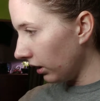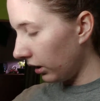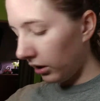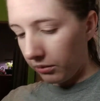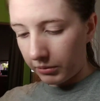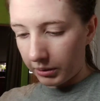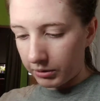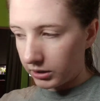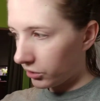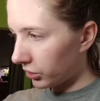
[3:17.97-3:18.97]

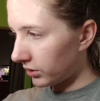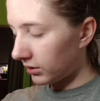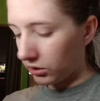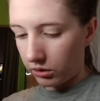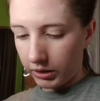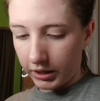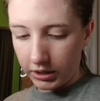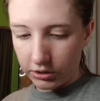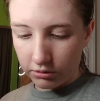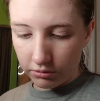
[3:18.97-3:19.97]
I'm gonna just go
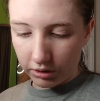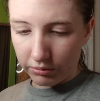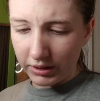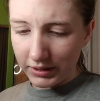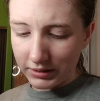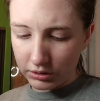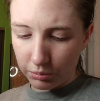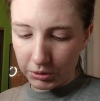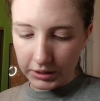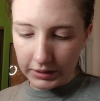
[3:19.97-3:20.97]
ahead and do a really
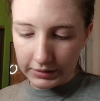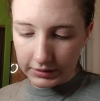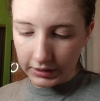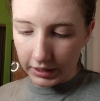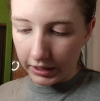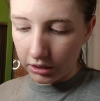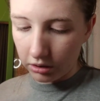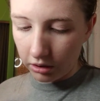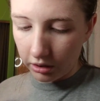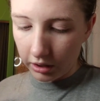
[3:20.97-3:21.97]
super easy eye
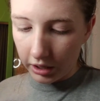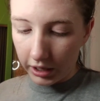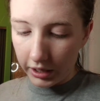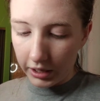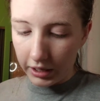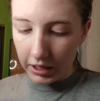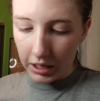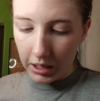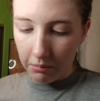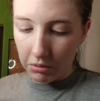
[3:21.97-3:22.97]
look. I
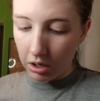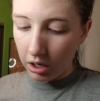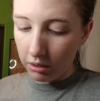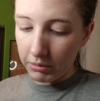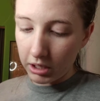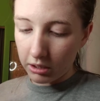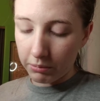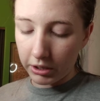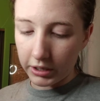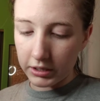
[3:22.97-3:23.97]
am not a
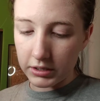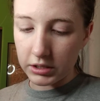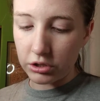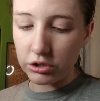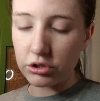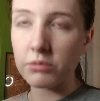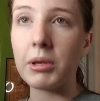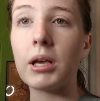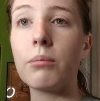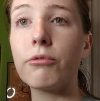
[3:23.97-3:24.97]
makeup artist, I just do
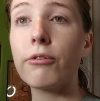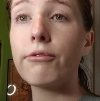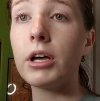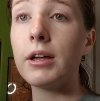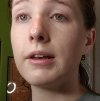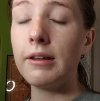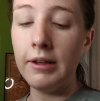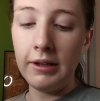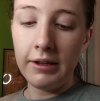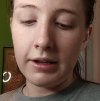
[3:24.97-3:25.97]
makeup for fun,
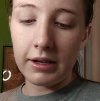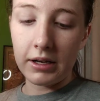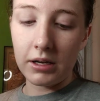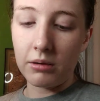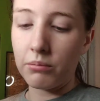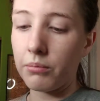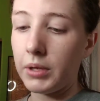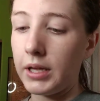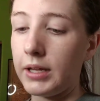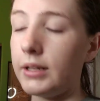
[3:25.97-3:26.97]

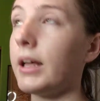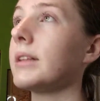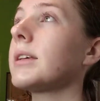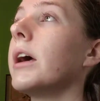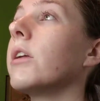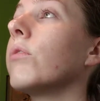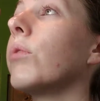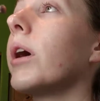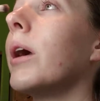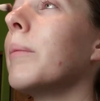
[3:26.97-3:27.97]
and that's kind of
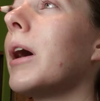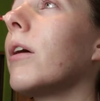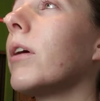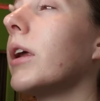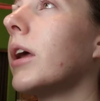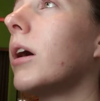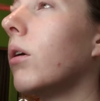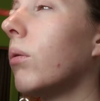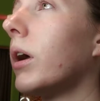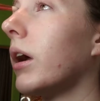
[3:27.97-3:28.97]
where I'm at right
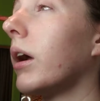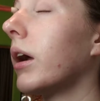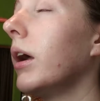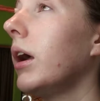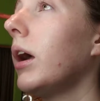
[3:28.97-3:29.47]
now, where